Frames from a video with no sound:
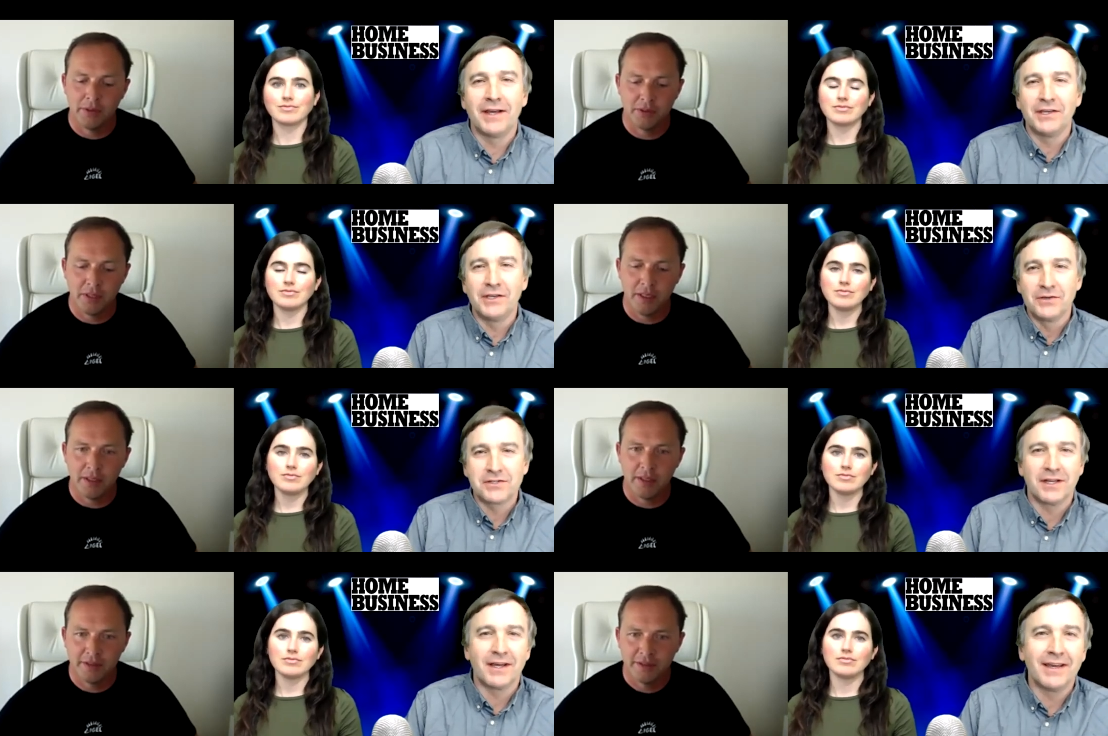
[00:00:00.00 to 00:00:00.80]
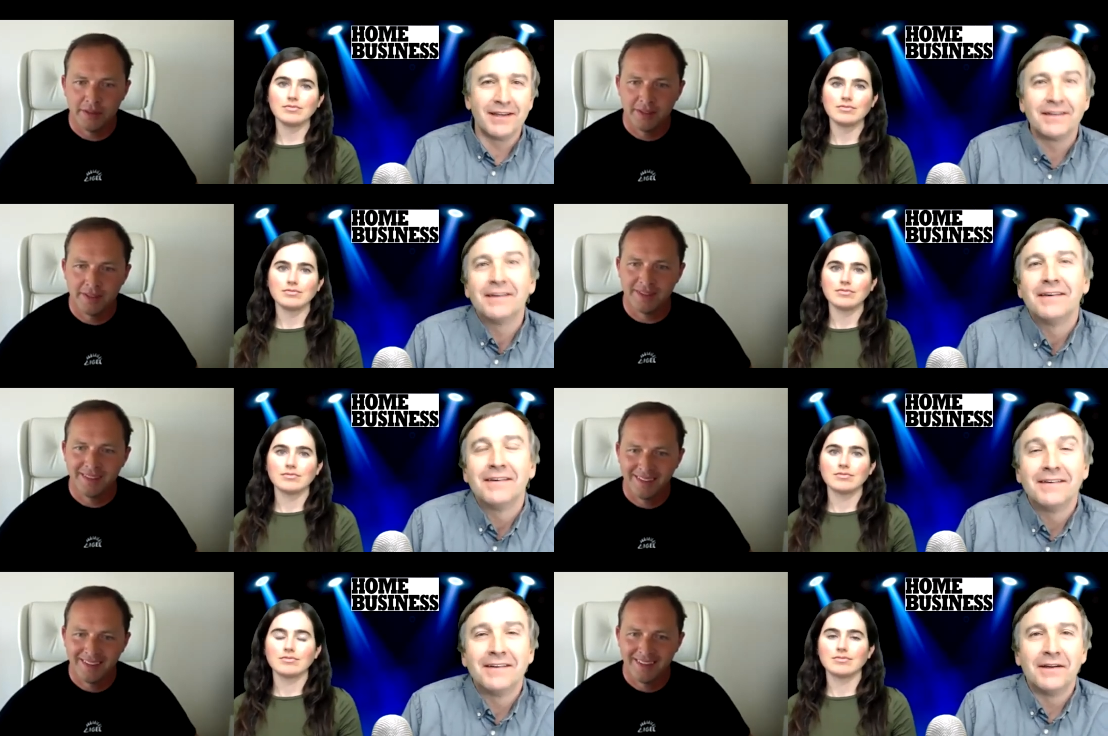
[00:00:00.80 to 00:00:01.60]
Speaker 1: you used to hate.
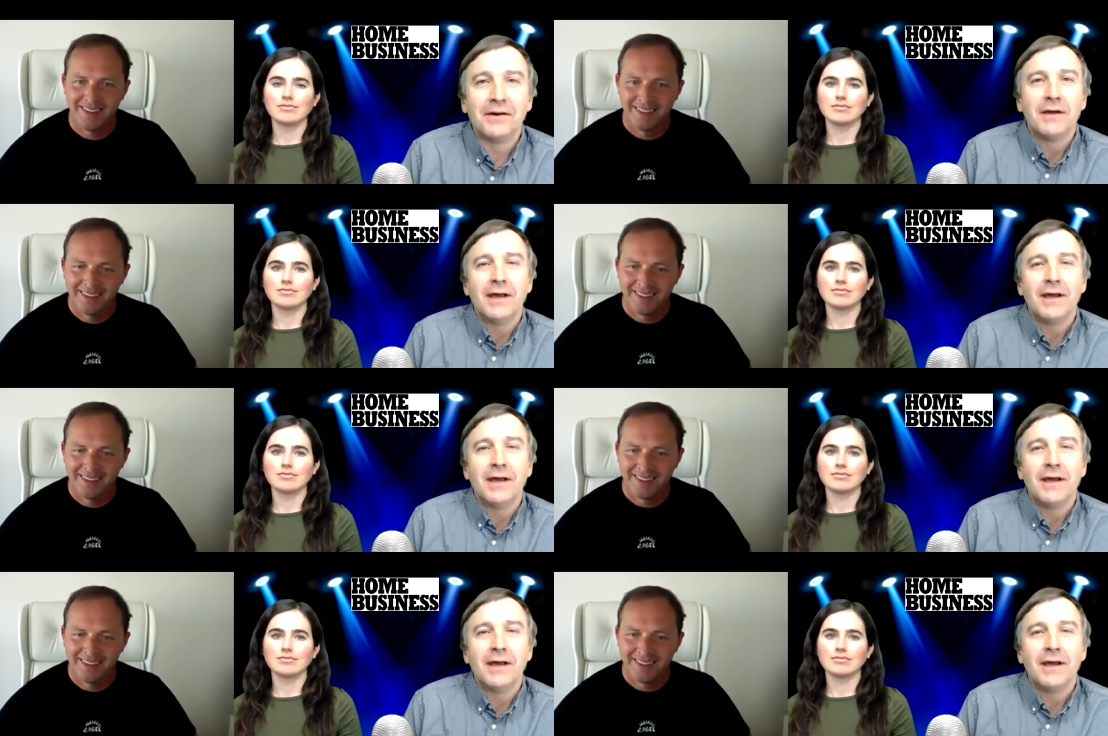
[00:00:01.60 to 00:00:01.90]
You know, yeah.